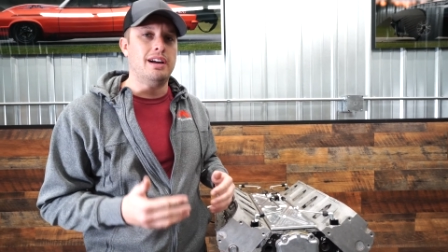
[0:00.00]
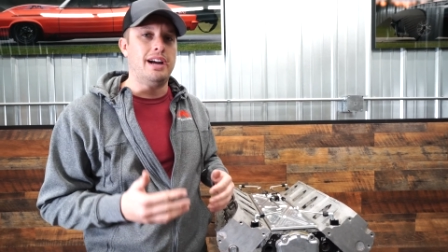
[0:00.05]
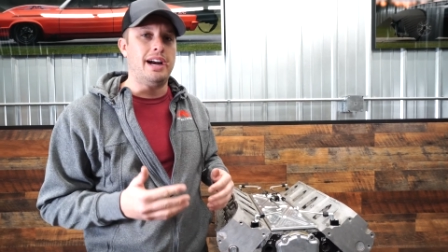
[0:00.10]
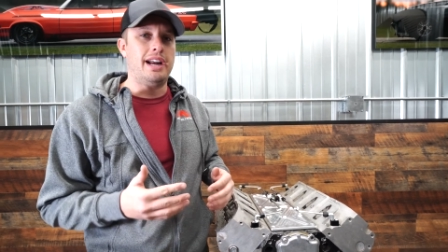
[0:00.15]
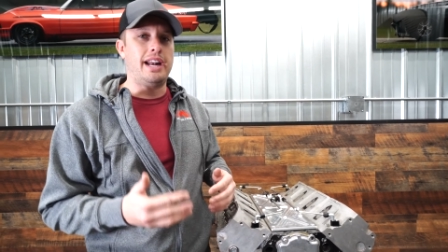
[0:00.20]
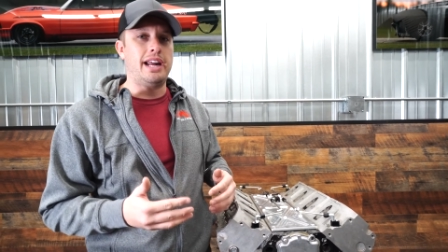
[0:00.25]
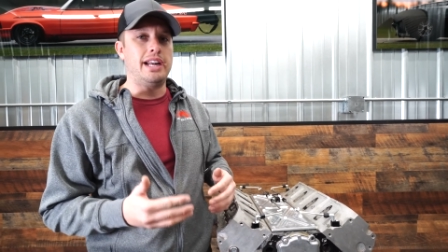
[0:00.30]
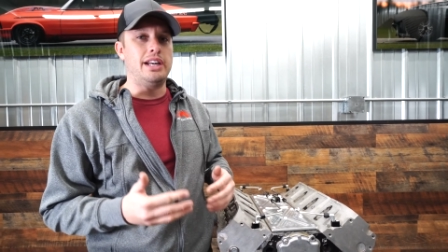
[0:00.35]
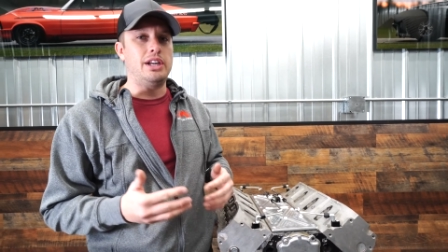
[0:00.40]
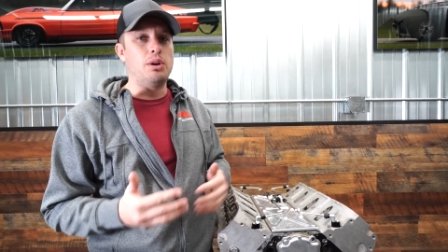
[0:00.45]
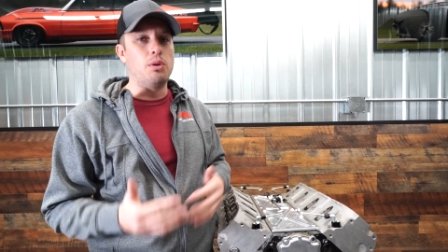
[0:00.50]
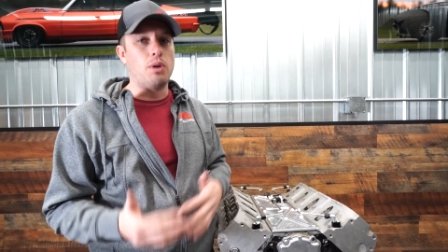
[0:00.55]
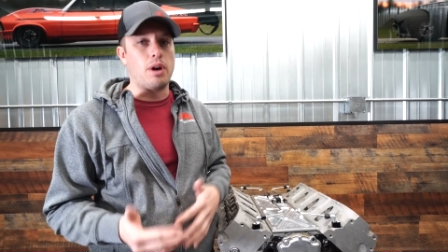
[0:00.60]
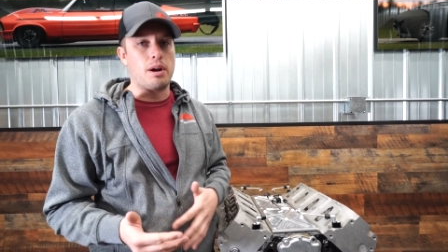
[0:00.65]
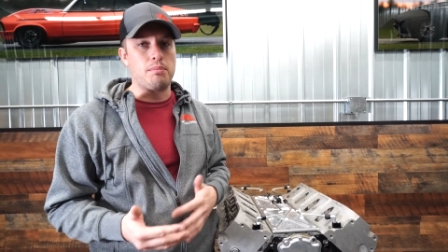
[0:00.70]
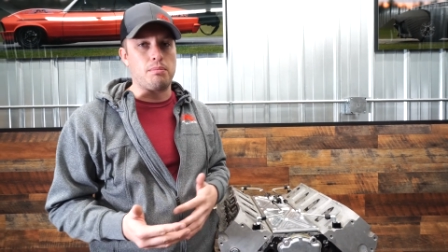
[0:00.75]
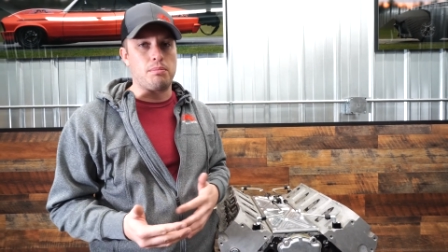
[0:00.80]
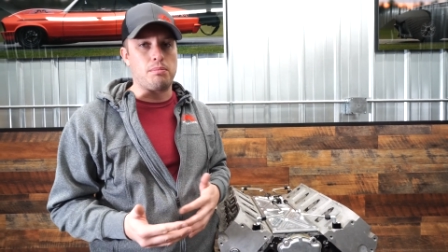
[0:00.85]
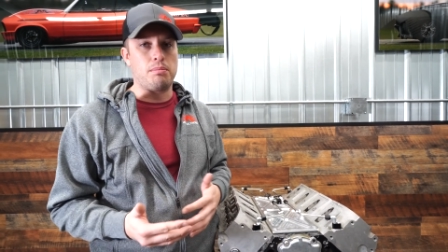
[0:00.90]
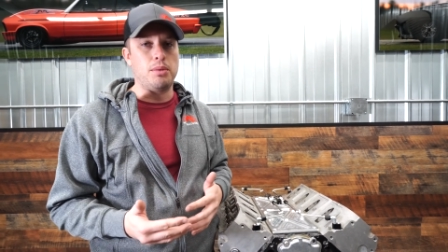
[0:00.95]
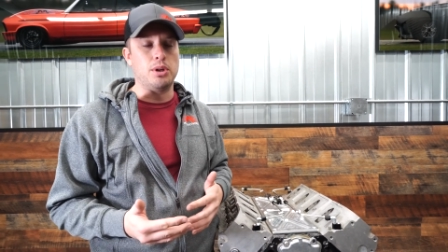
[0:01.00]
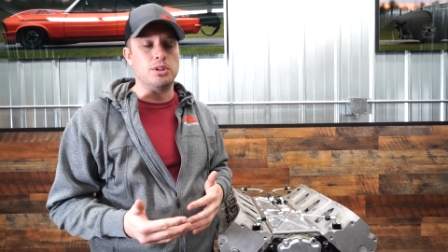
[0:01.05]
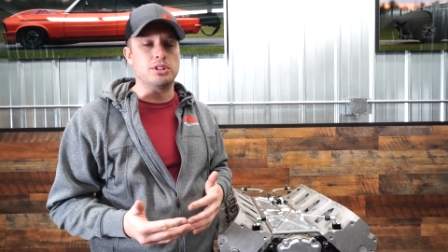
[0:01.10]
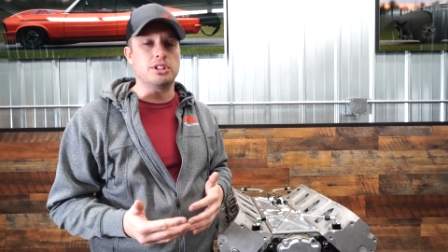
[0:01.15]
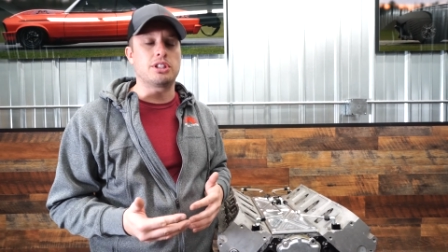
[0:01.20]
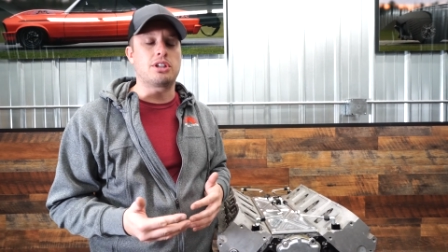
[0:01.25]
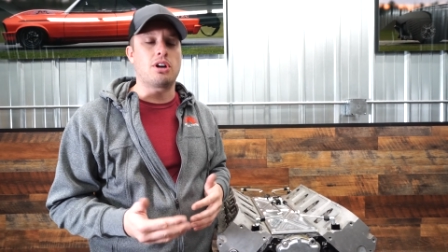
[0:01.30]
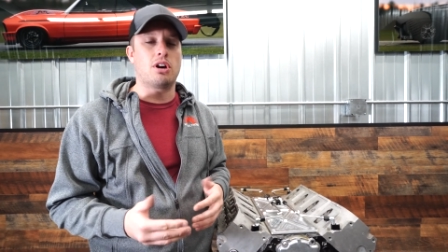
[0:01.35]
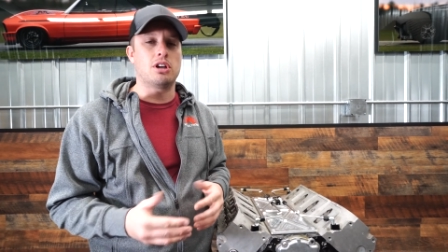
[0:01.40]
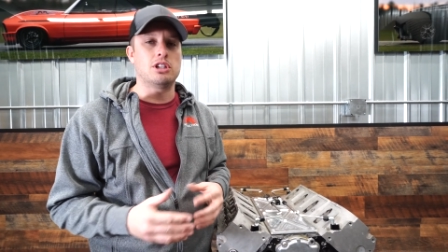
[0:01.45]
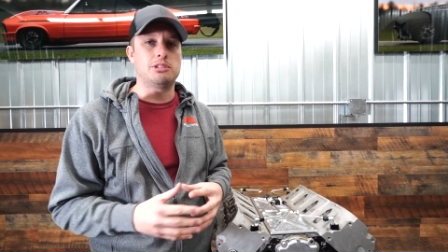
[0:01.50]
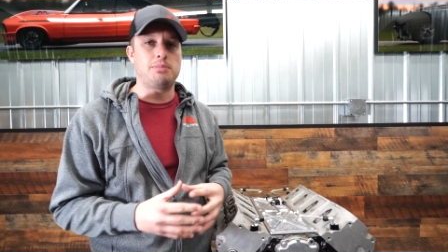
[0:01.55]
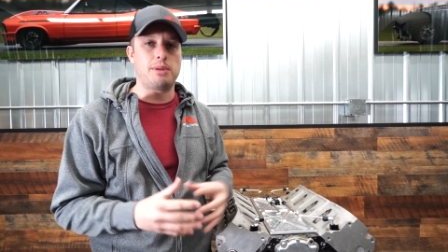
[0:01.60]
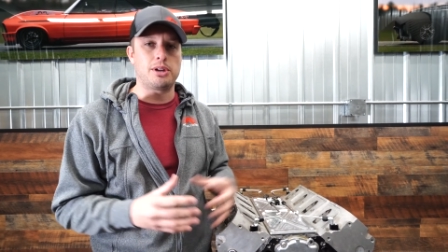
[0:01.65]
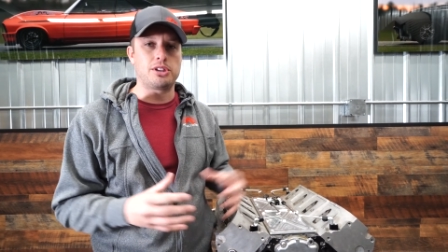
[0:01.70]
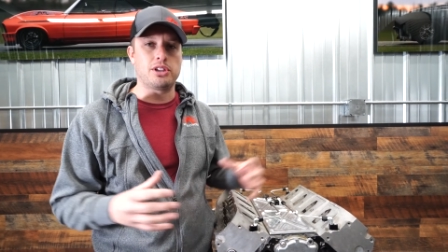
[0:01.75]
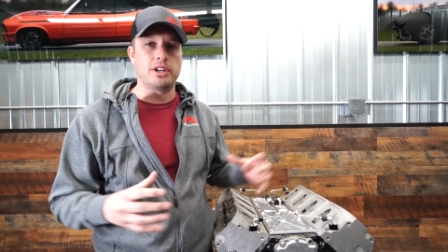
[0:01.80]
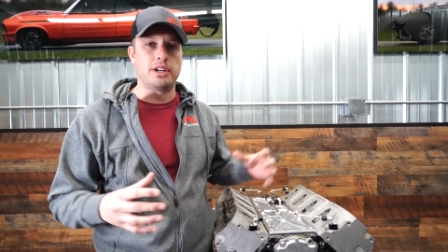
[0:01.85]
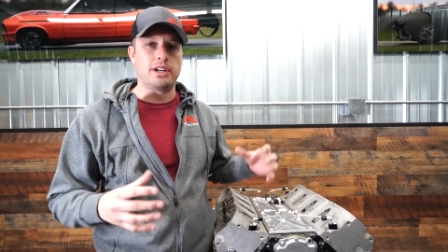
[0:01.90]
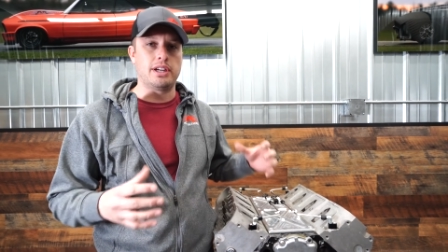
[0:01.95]
and they do on boosted cars,
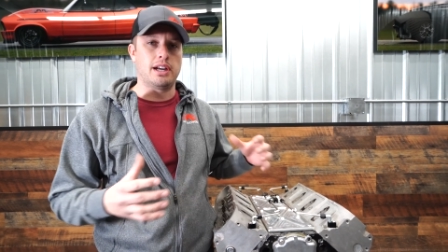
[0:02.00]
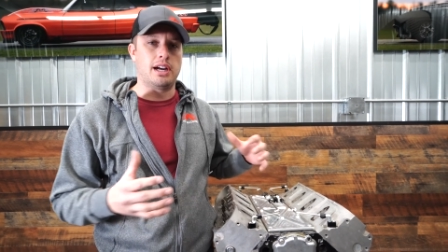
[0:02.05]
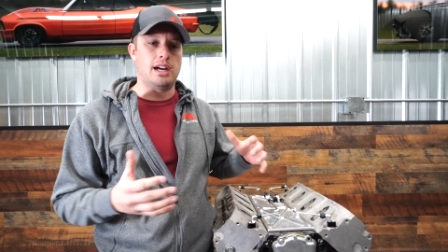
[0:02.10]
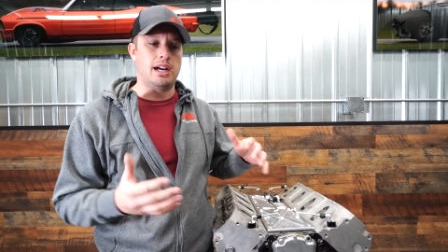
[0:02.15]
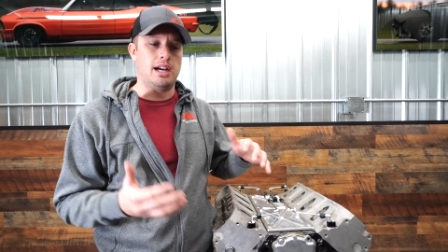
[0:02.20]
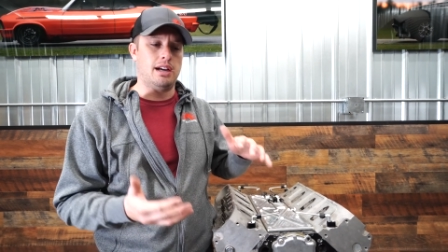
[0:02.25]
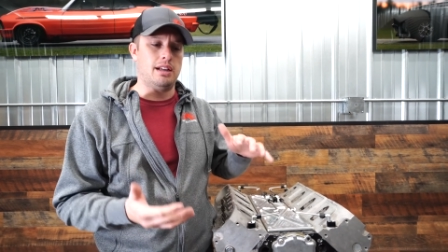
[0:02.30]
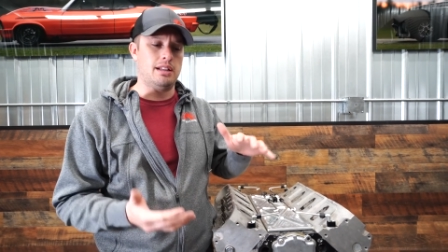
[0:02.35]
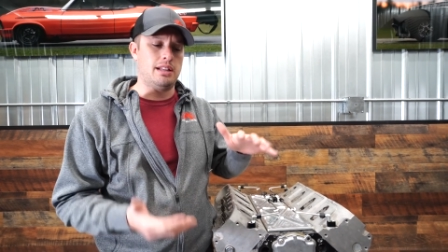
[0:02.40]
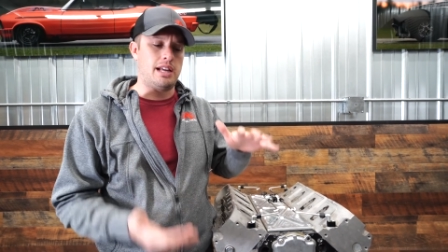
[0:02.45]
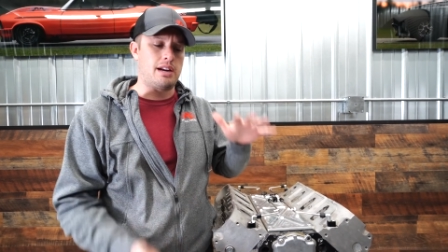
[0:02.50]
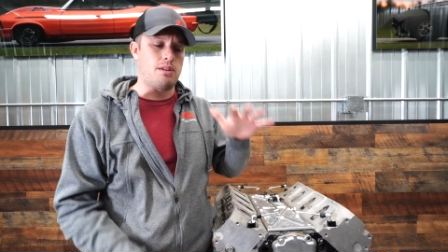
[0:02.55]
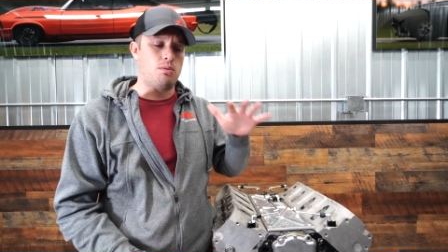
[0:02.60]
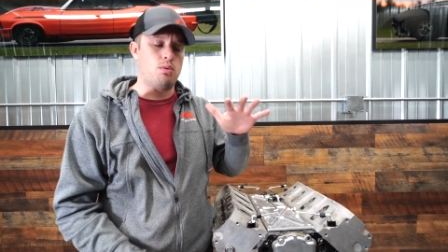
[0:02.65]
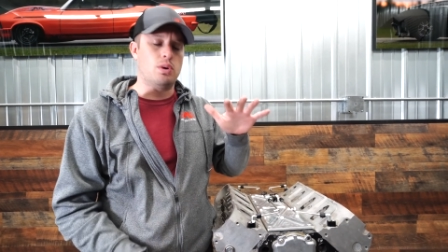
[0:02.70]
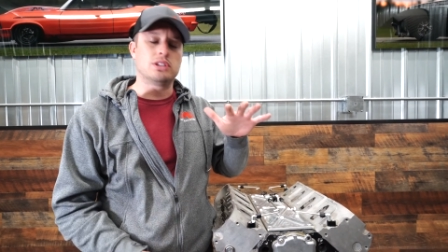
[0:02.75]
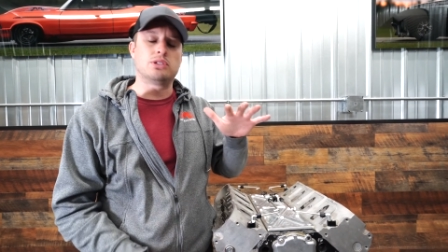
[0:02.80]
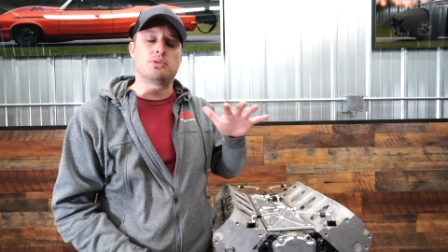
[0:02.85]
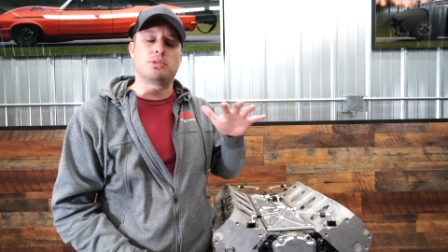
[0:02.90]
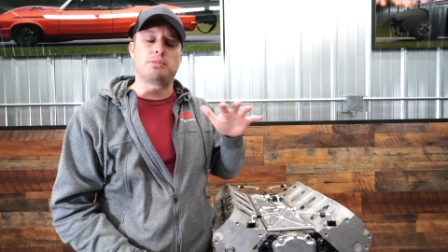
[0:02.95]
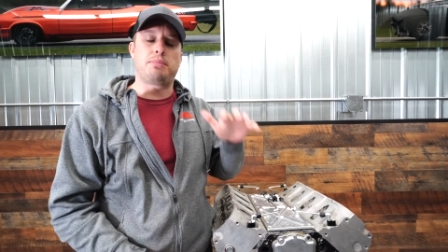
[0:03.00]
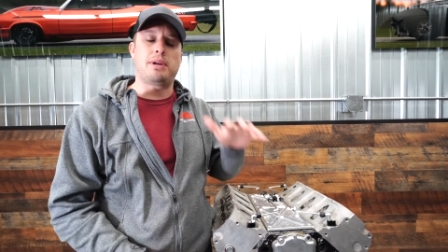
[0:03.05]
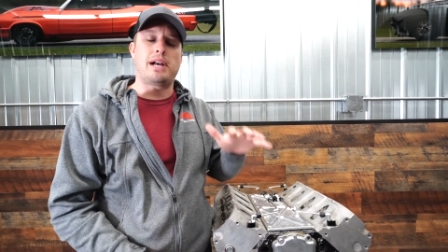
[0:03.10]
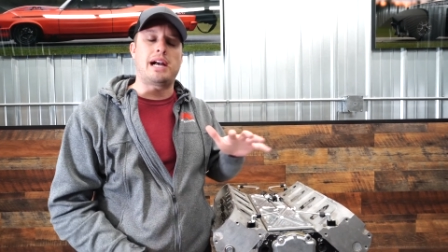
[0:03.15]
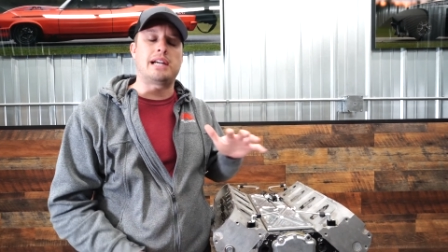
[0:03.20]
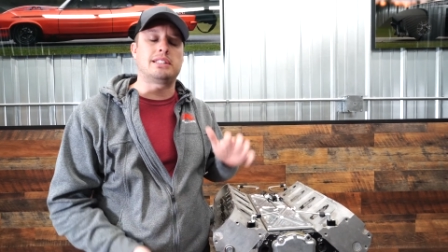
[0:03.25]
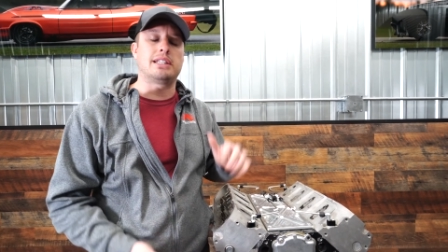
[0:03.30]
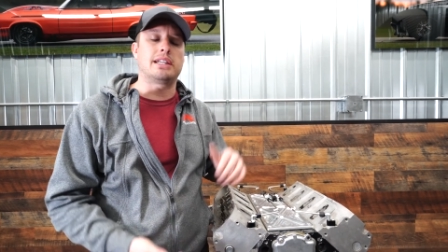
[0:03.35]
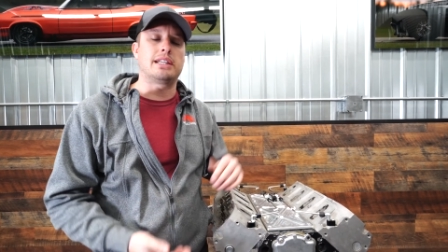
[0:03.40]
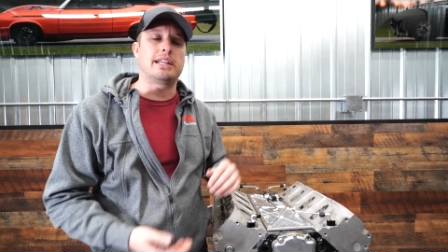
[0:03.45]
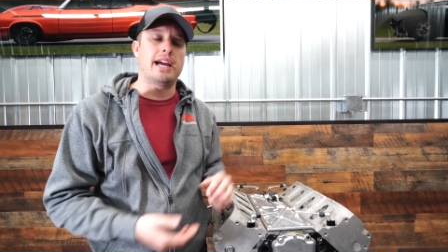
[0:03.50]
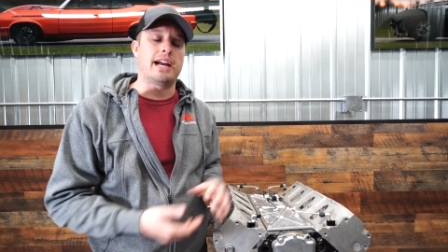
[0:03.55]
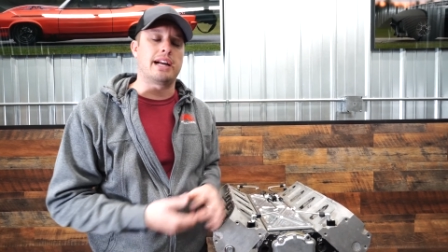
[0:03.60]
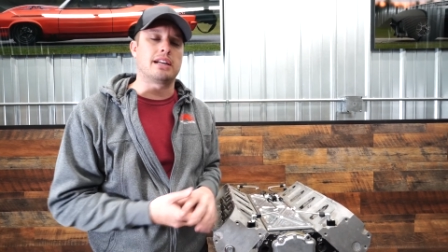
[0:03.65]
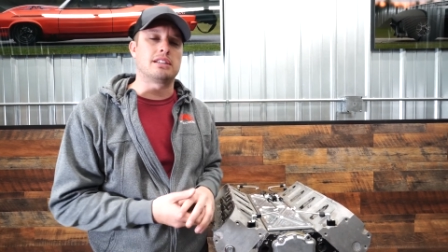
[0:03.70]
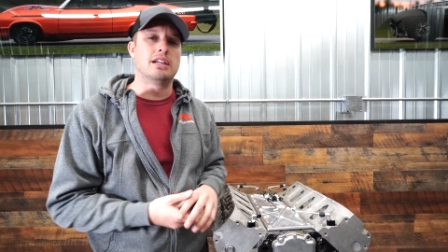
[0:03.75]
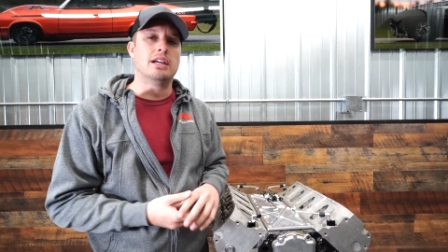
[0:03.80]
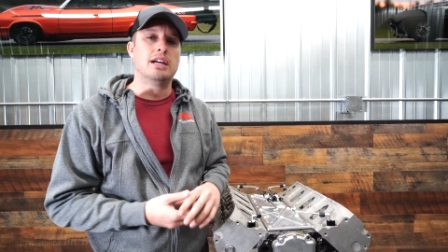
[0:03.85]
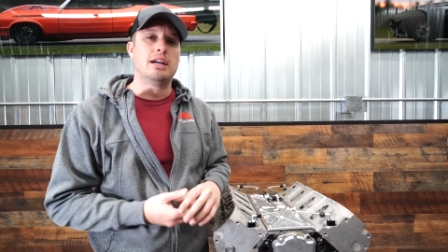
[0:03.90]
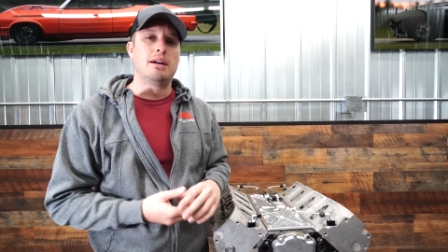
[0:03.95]
especially uh, a lot of ones with plastic tanks,